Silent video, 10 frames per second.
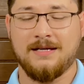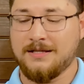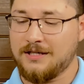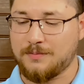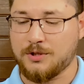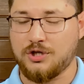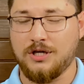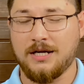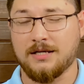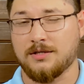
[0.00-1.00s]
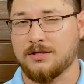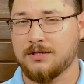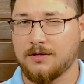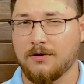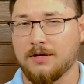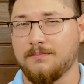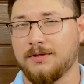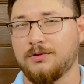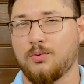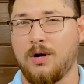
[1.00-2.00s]
This machine has a sturdy
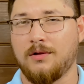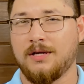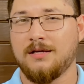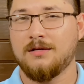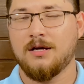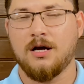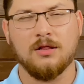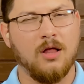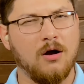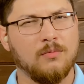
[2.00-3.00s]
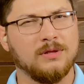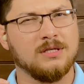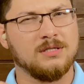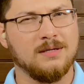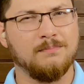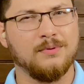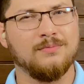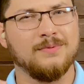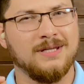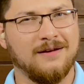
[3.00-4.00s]
build quality, along with a simple yet